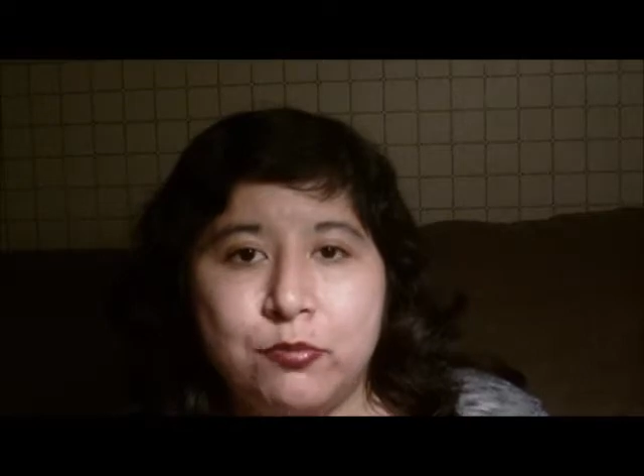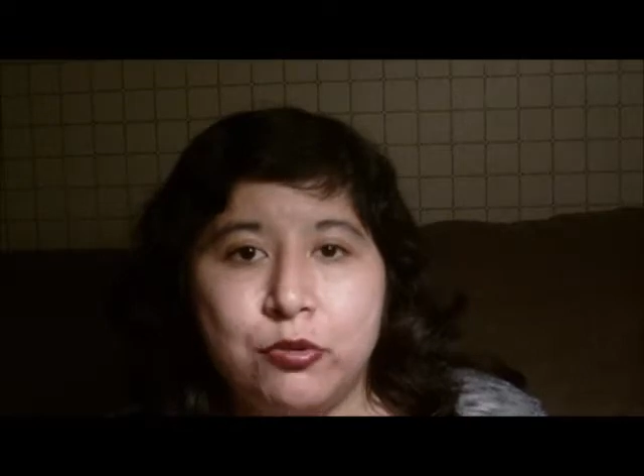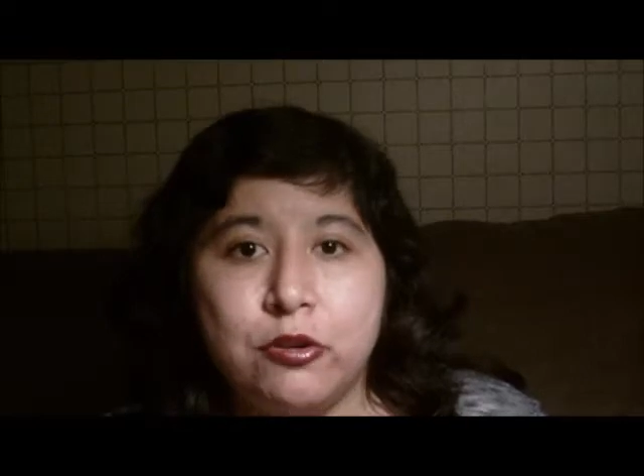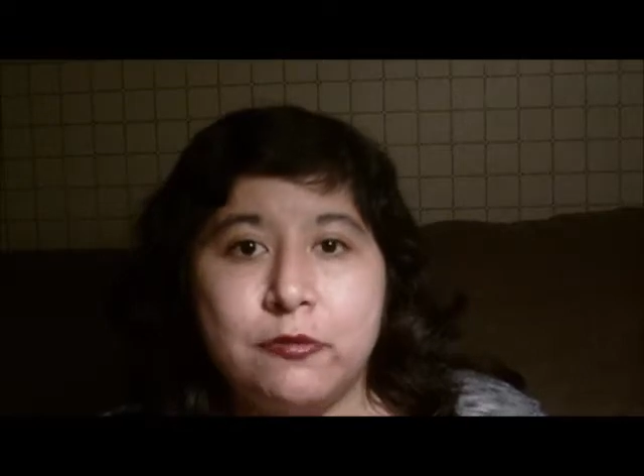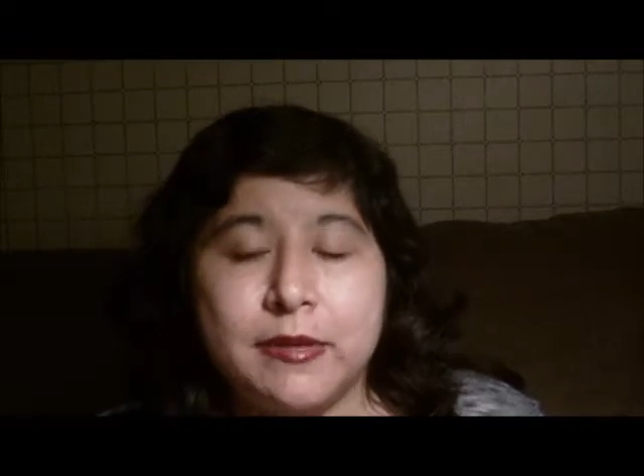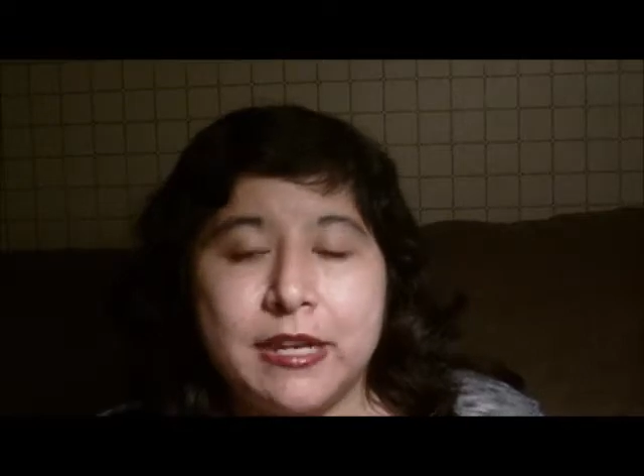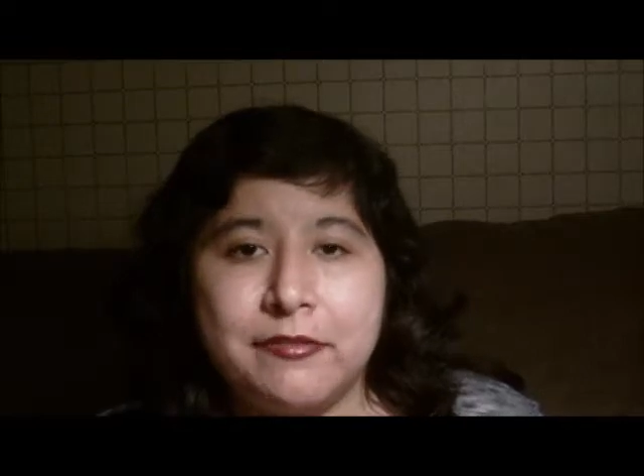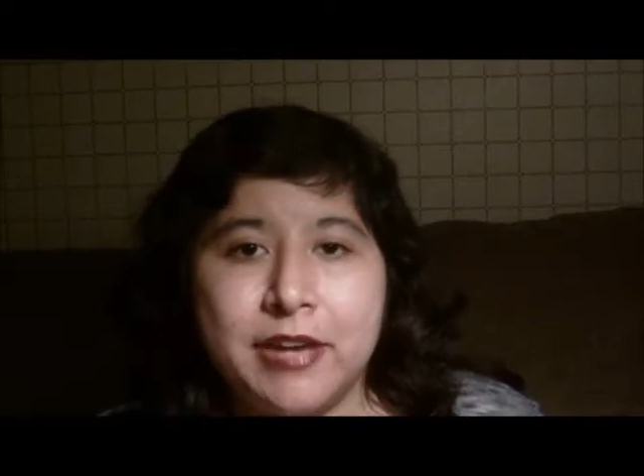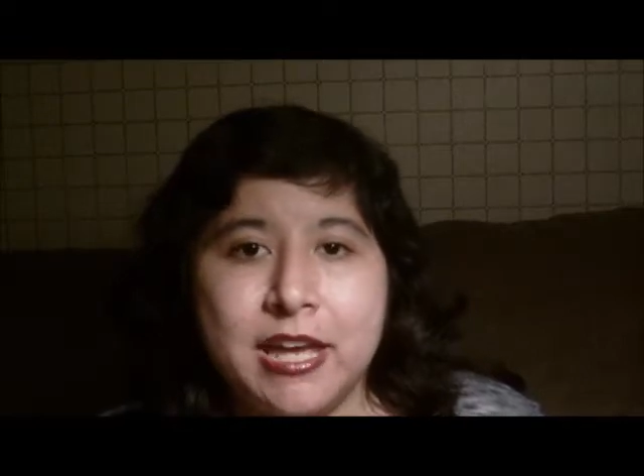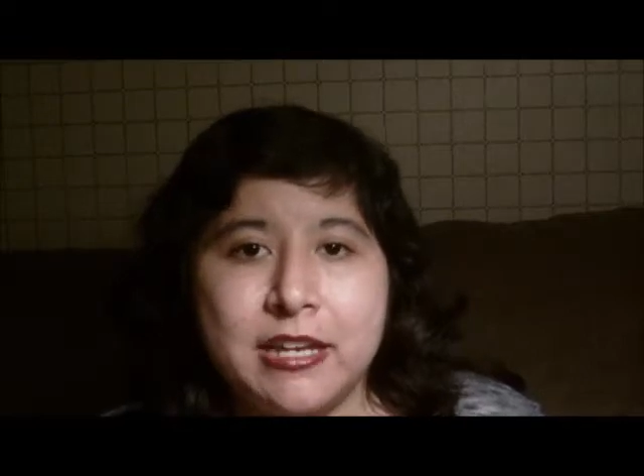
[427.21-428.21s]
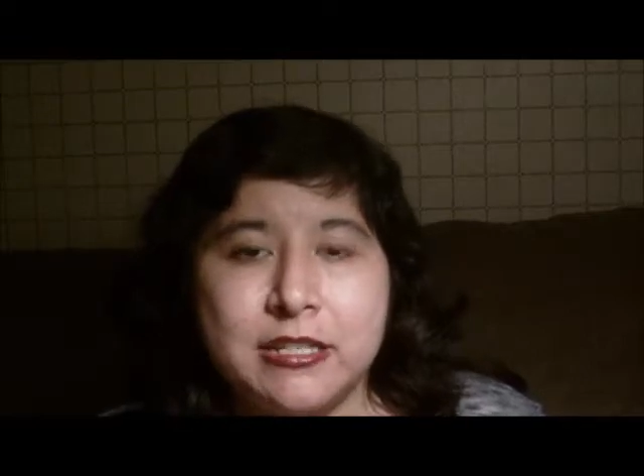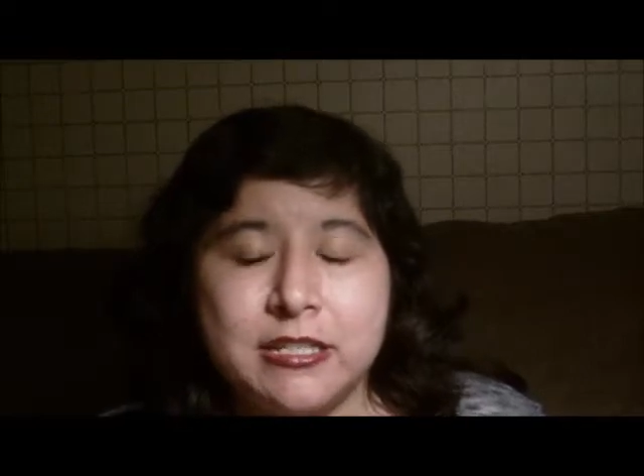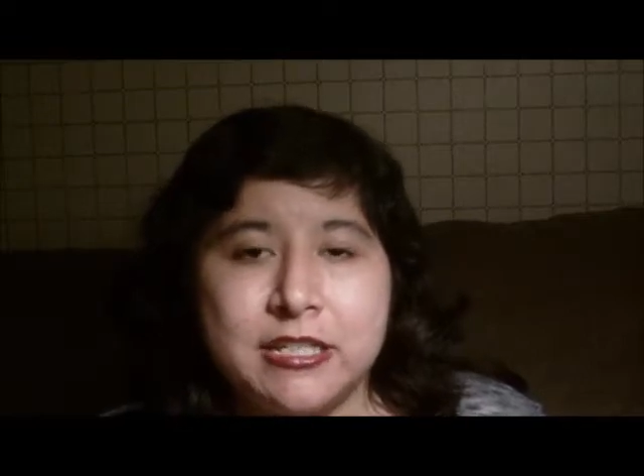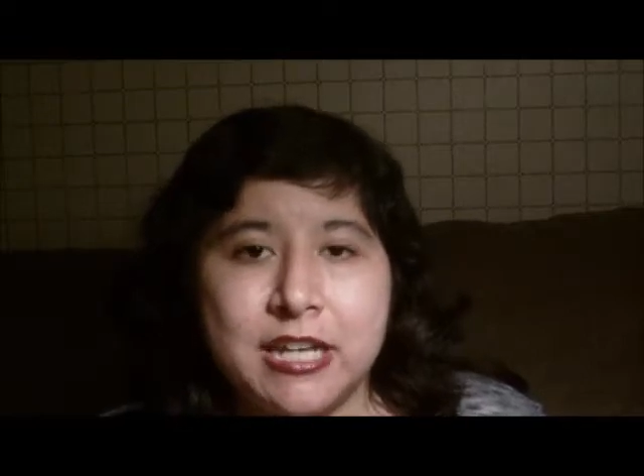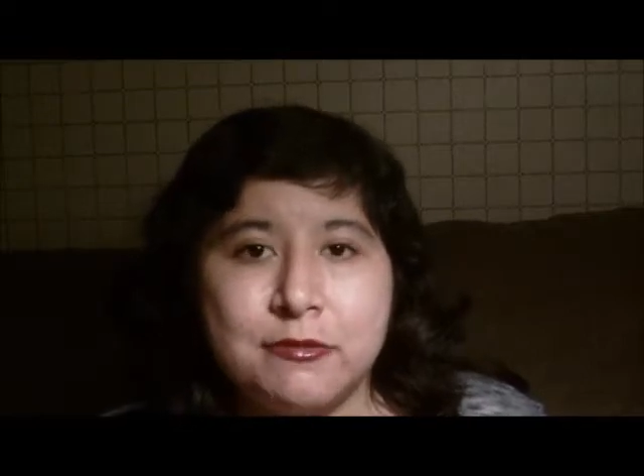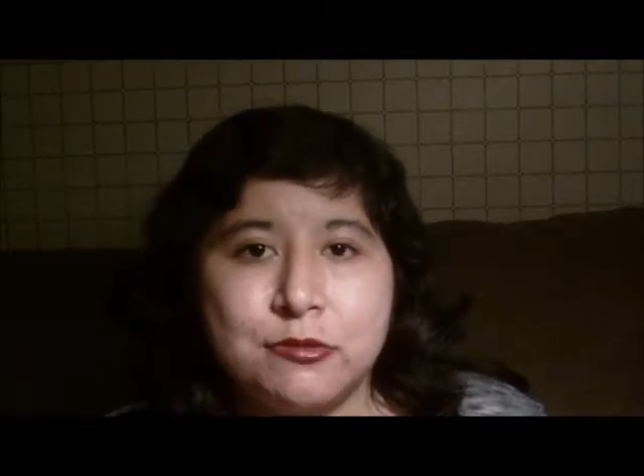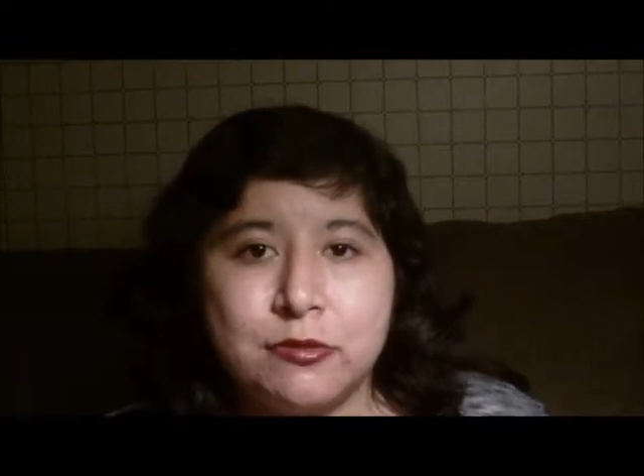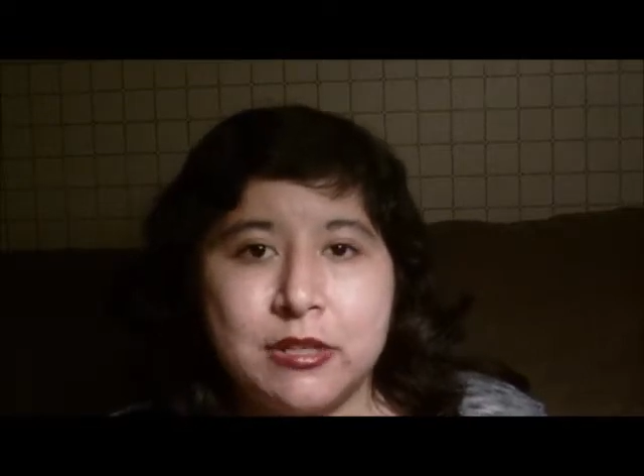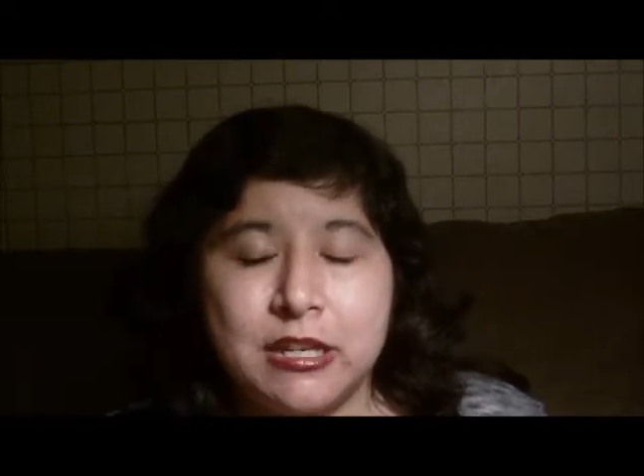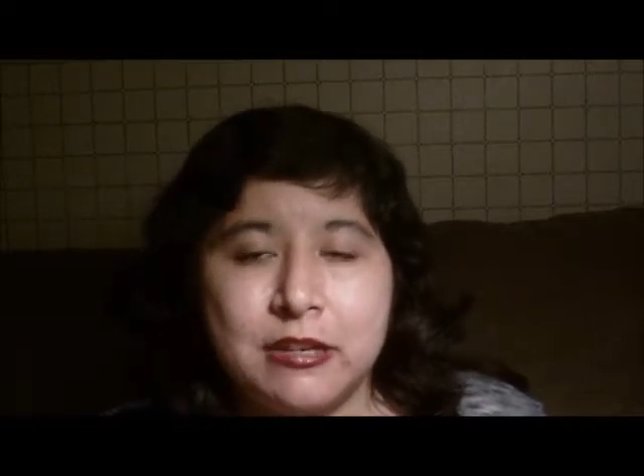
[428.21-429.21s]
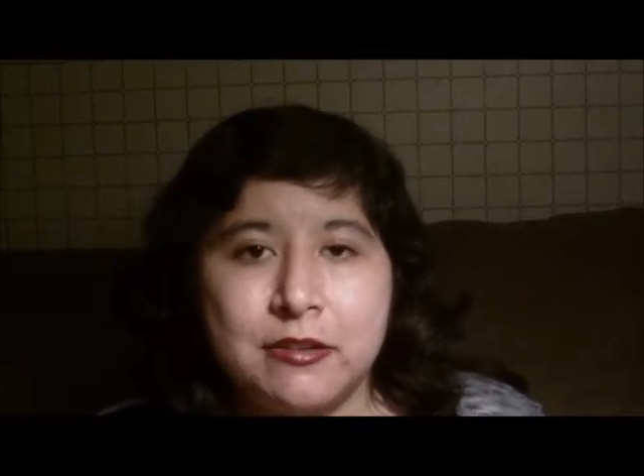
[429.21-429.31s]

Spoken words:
proof, and I've had times when